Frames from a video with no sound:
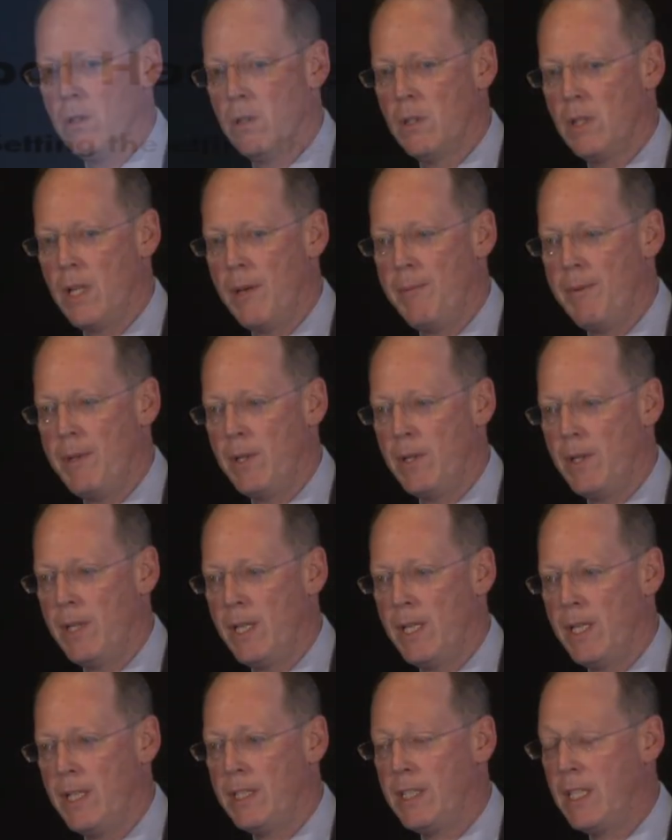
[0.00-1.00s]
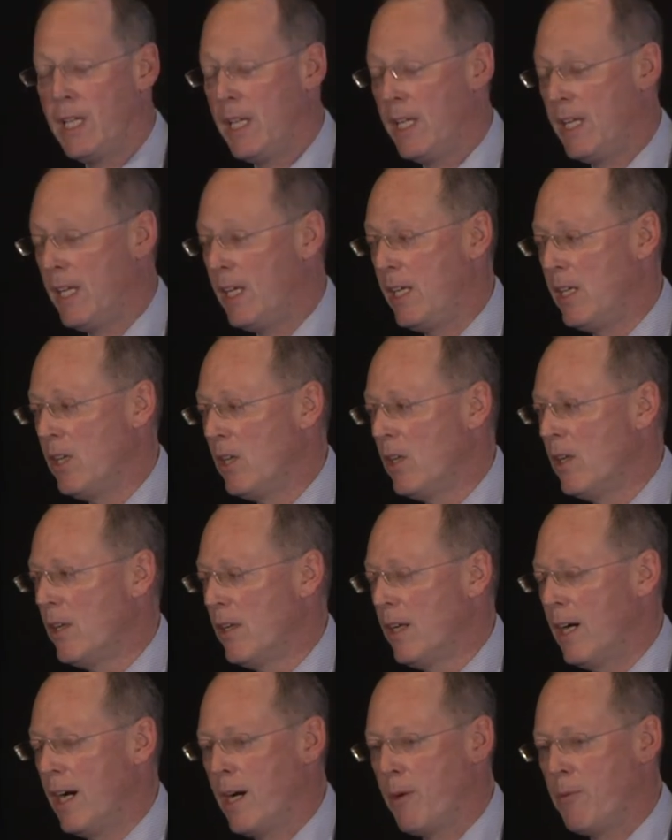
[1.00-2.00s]
Liberia, and Guinea.
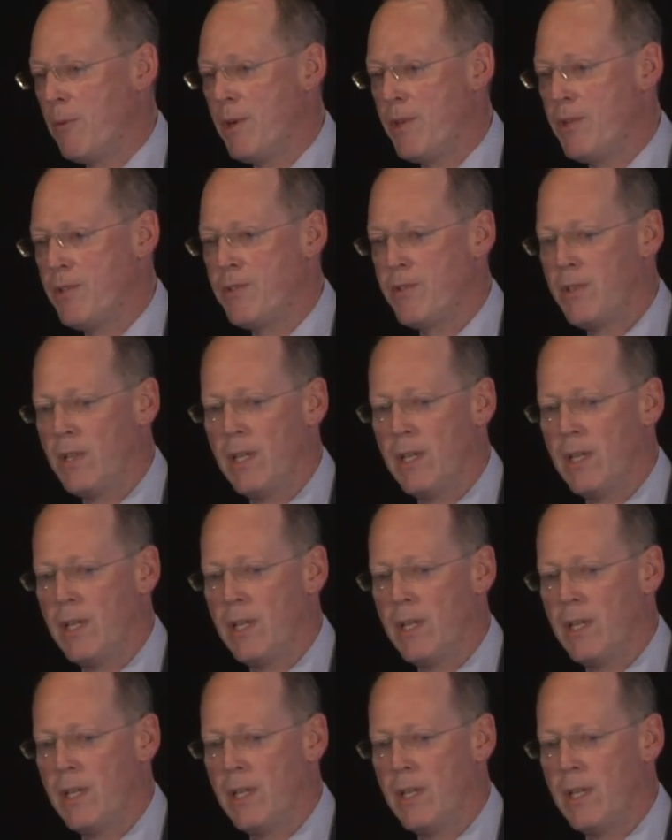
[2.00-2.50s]
I was